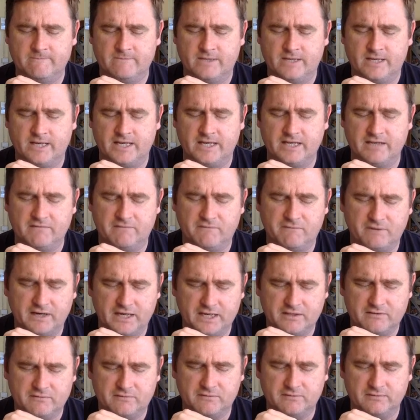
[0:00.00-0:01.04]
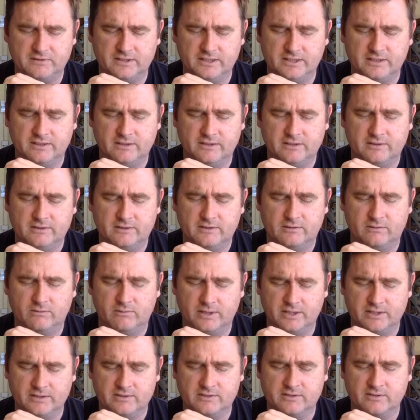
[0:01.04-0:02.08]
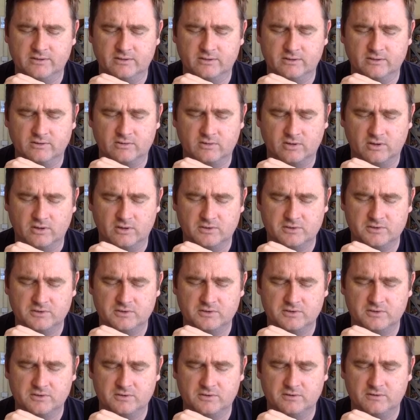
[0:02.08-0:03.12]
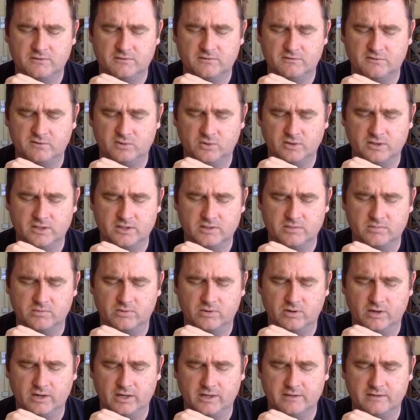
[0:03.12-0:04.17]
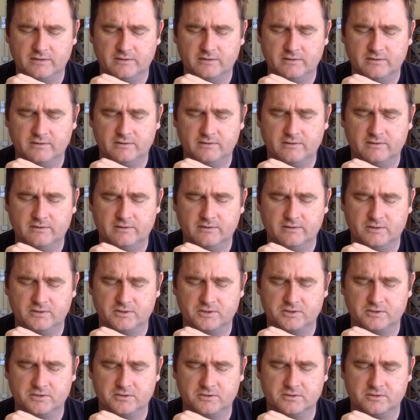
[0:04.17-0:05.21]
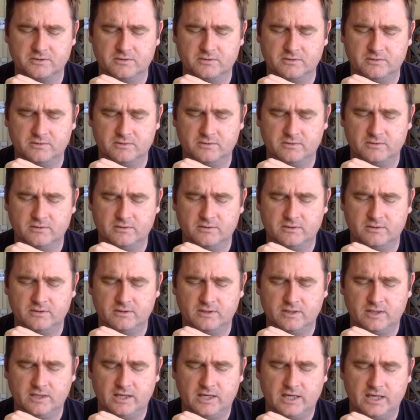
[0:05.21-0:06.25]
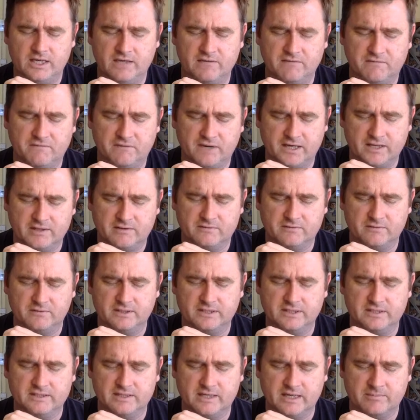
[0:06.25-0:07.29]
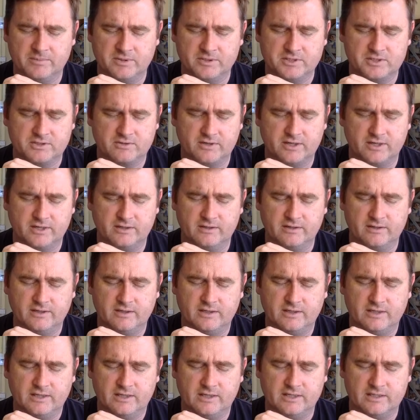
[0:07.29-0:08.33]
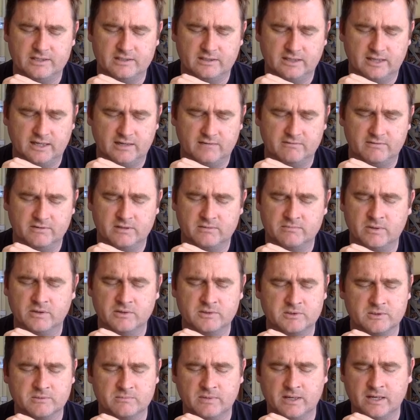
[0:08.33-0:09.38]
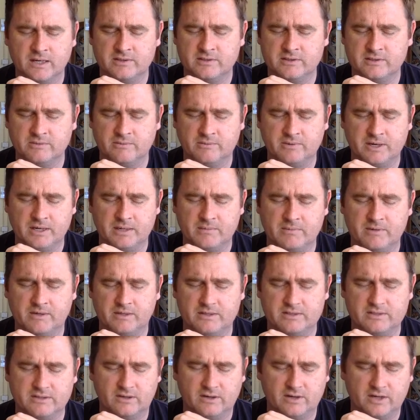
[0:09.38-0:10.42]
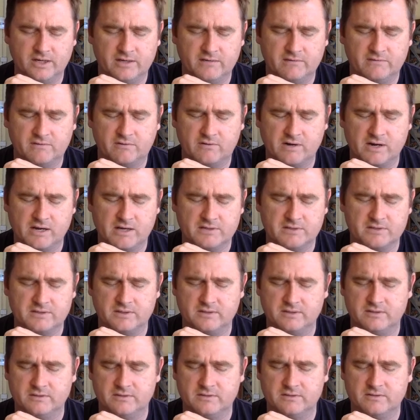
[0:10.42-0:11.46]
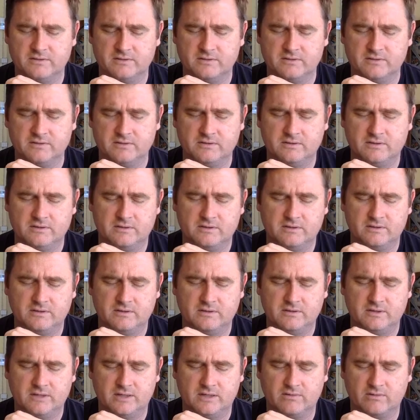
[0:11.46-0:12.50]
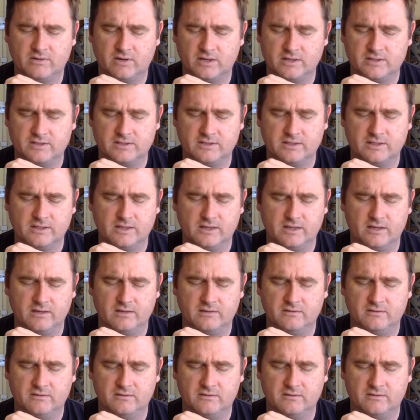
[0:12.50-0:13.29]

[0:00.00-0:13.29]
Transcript: And he faithfully went to the cross for his bride, the church. He faithfully demonstrated his love in the most amazing way by dying for our sins and rising again.